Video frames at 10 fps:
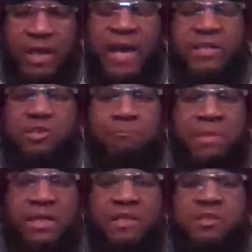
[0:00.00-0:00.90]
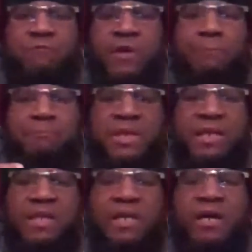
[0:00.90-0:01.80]
as a means of
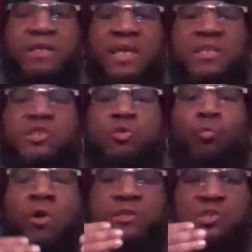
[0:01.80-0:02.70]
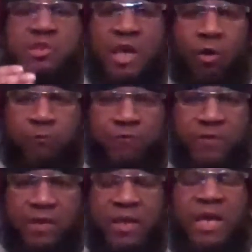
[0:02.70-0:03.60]
competing against oneself
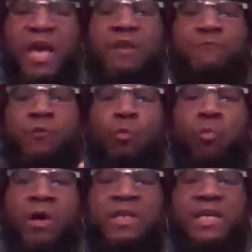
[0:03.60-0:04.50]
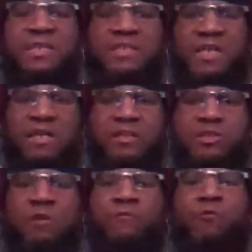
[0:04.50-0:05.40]
and for what it
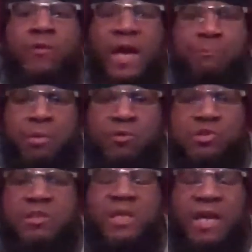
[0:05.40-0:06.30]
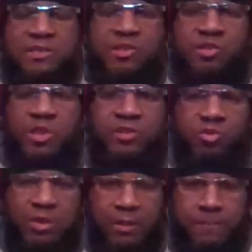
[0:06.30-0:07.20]
does for that person
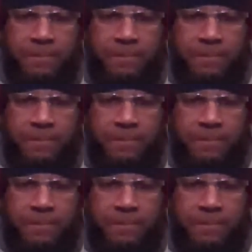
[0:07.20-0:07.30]
existentially.